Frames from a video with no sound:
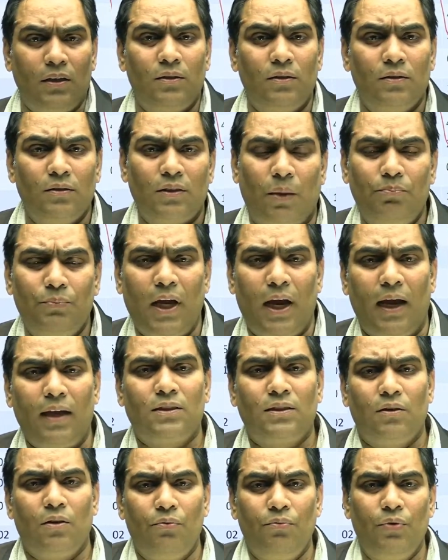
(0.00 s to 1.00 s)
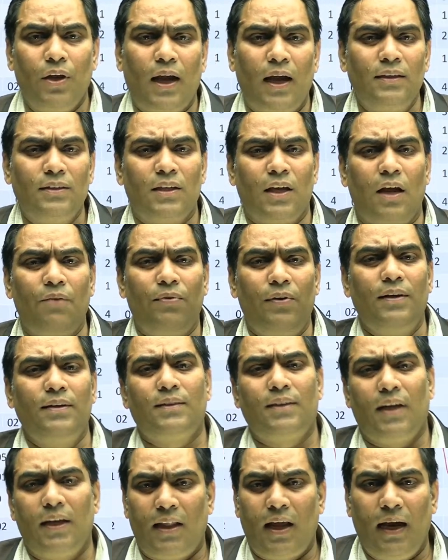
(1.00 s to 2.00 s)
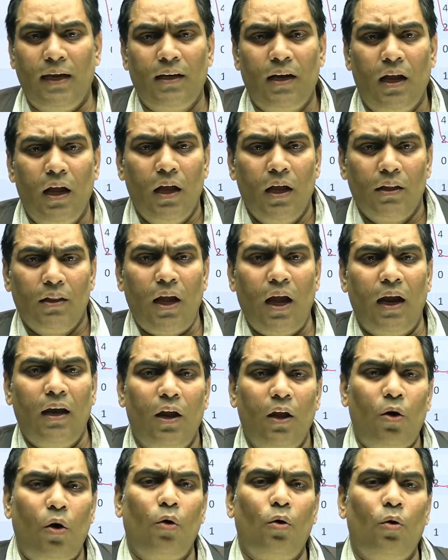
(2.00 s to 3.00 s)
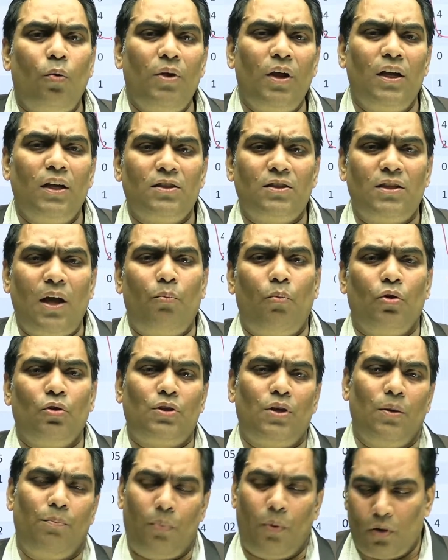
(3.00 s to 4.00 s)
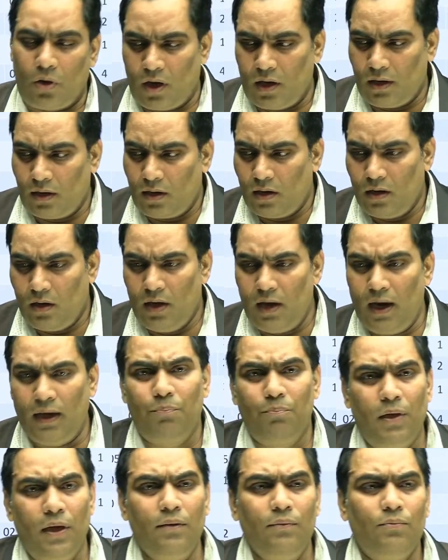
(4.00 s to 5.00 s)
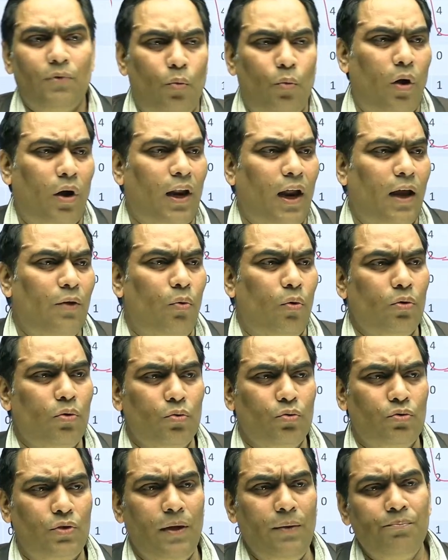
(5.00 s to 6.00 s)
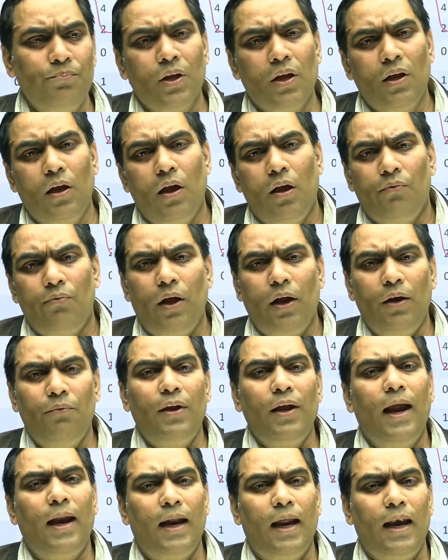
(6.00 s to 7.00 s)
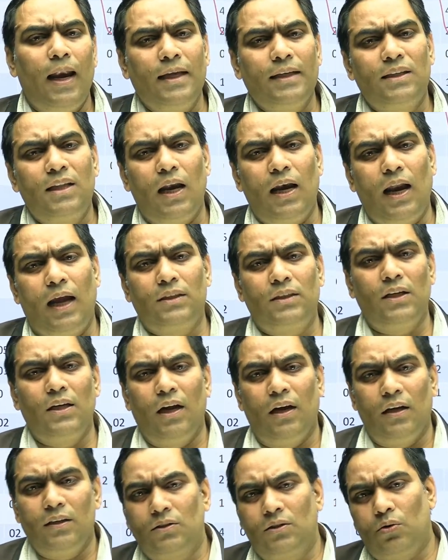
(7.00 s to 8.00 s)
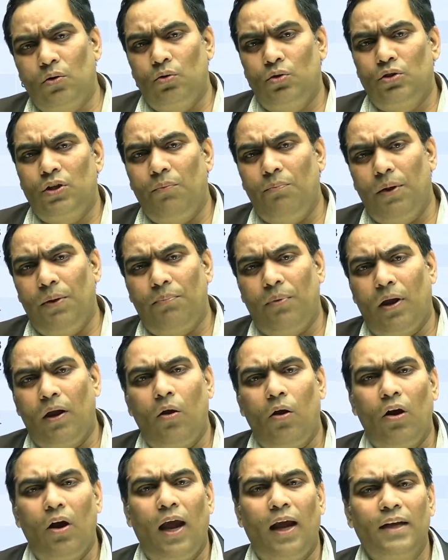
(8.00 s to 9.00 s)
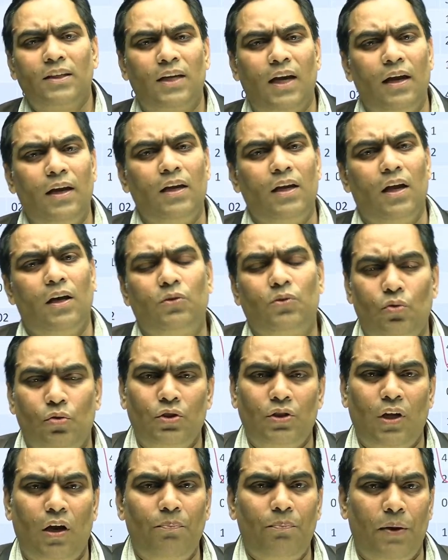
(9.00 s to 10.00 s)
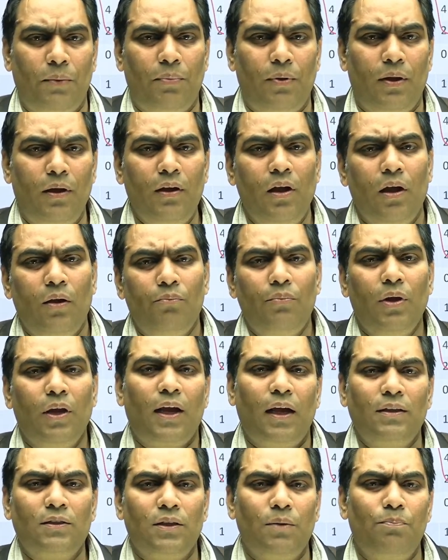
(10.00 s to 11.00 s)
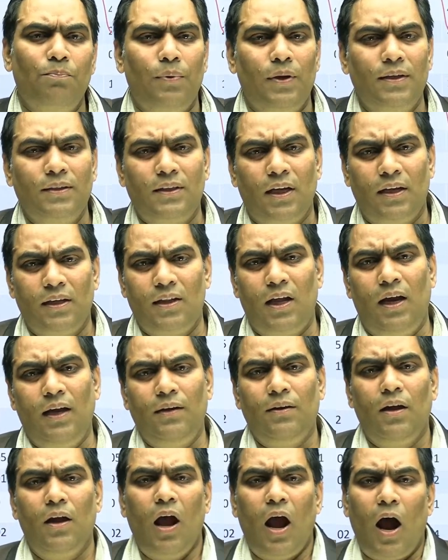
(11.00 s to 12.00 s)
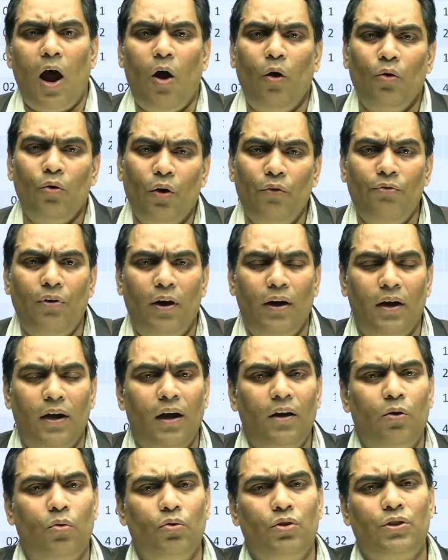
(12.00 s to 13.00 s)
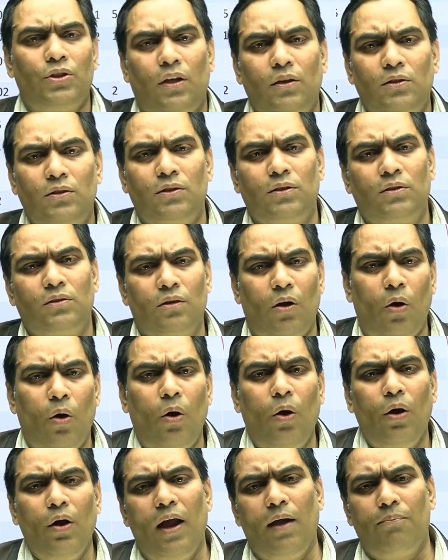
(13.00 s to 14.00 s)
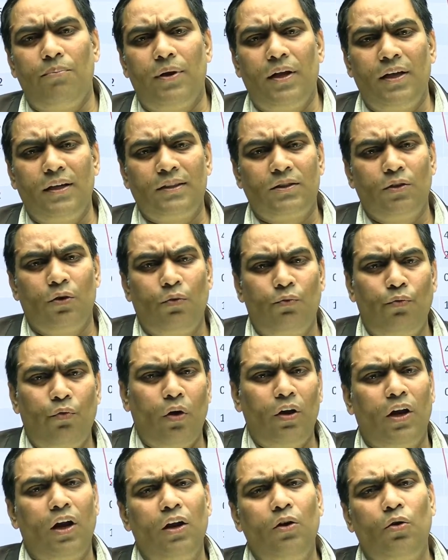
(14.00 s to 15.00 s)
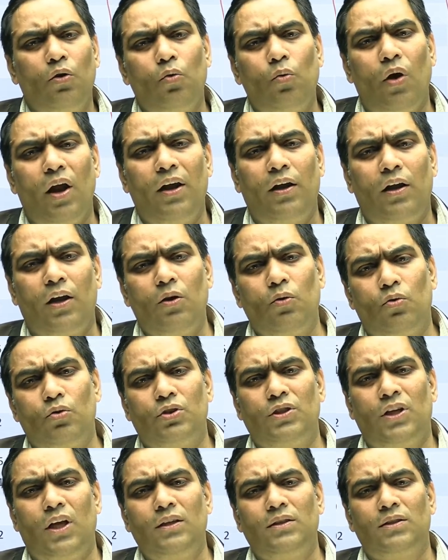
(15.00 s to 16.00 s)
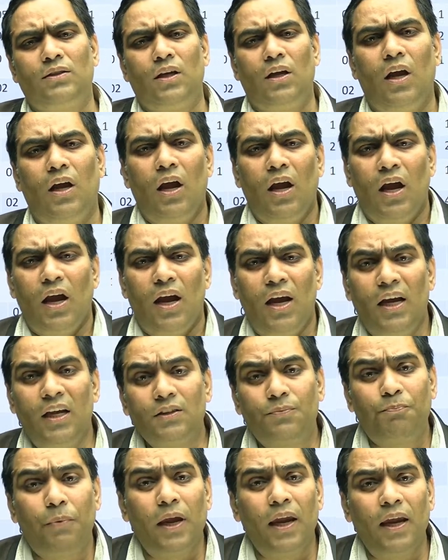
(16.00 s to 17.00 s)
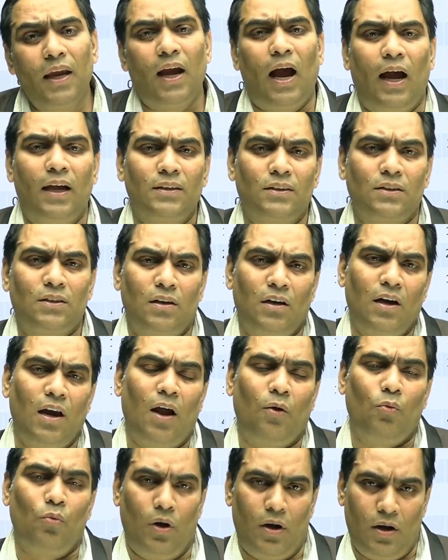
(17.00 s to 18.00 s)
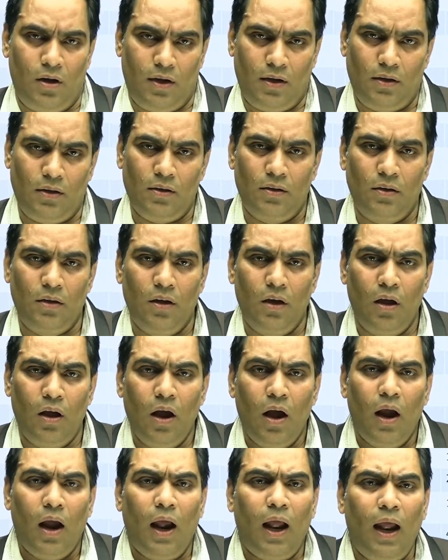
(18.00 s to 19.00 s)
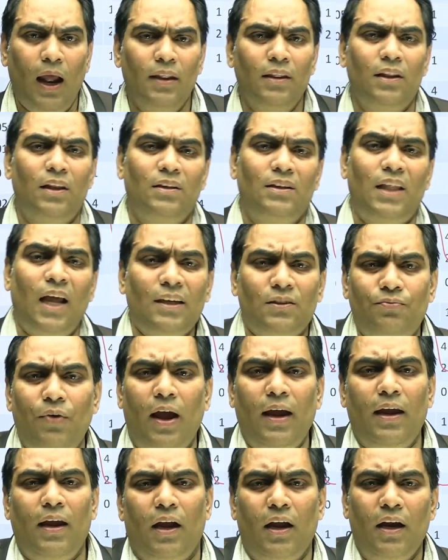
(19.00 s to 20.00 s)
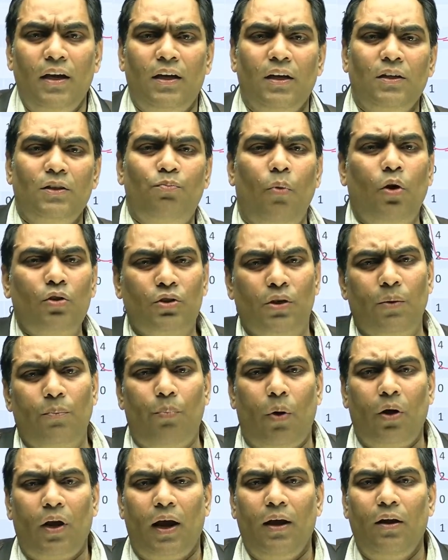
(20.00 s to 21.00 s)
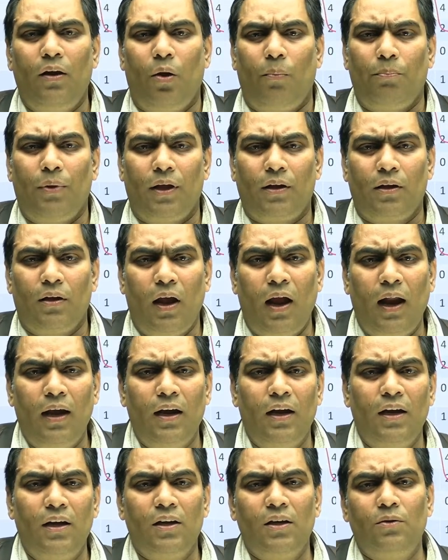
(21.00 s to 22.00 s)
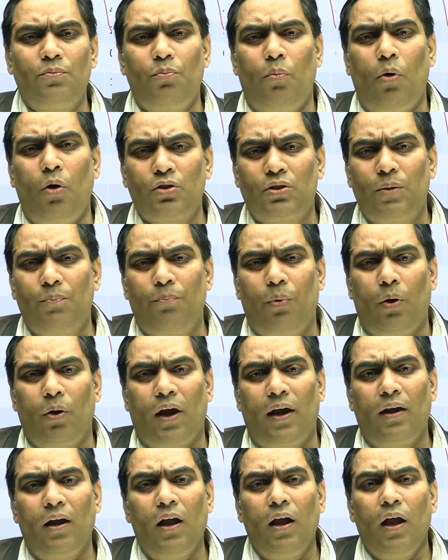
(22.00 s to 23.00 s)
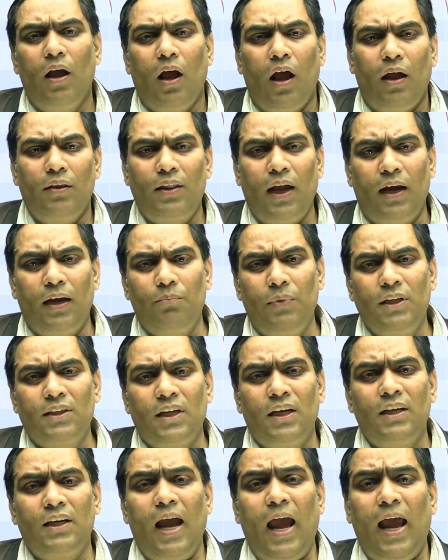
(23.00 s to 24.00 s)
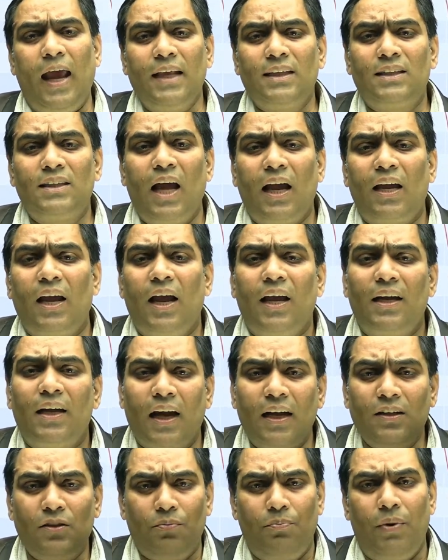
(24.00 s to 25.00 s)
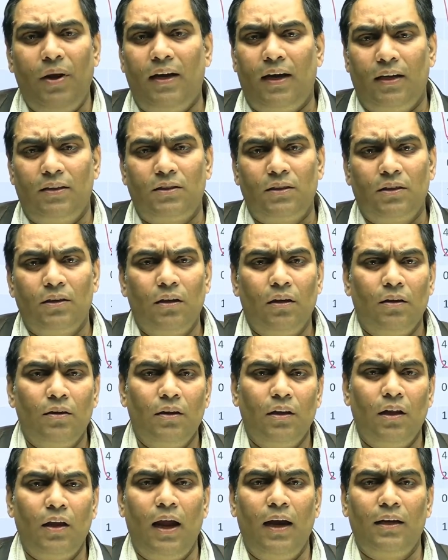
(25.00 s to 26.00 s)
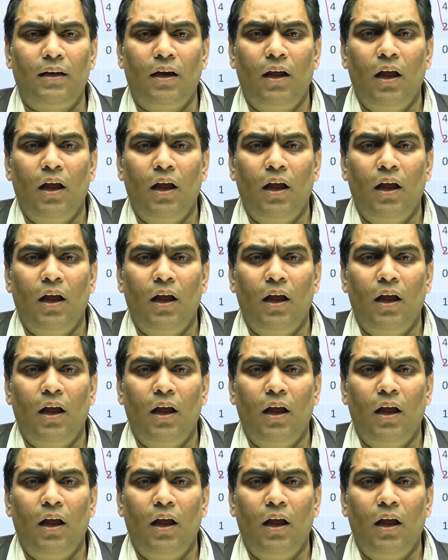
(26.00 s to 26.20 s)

subjects, we can safely say that economy is the most important. Let me, what I want to say, when we analyze the last year's question paper or last 10 years question paper, we can simply say that out of 100 questions, on average 14 to 18 questions is being asked regularly. And that's why it is most important topic, and it is most important. That means it has the greatest weightage. That